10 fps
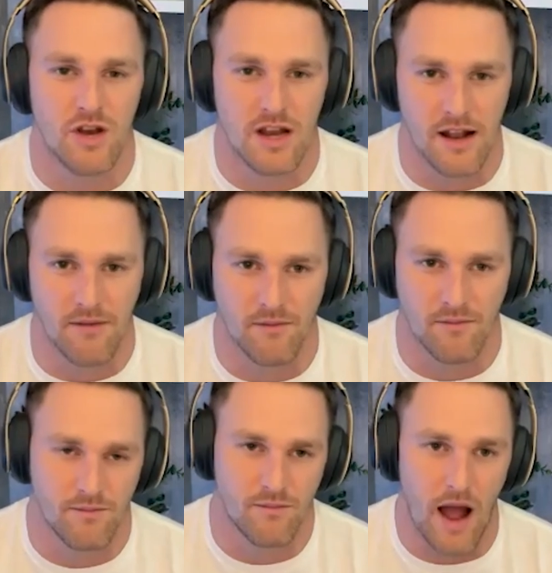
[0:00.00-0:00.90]
that
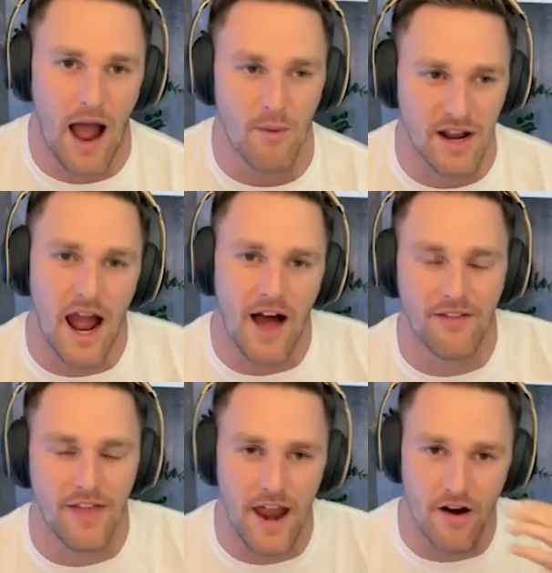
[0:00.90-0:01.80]
I would have
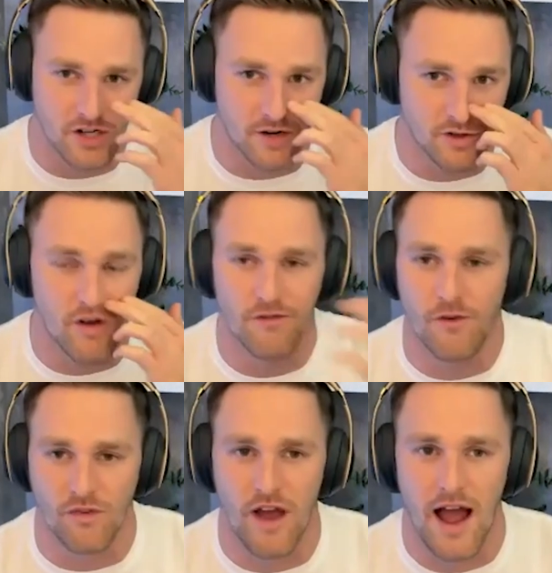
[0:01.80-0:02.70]
gotten there in terms of going
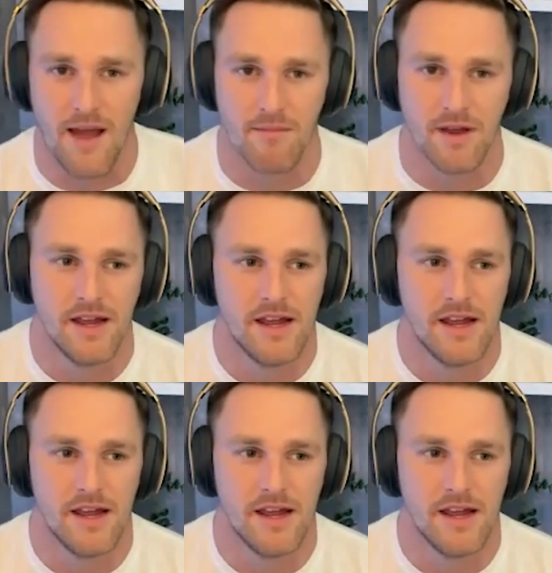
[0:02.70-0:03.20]
full time.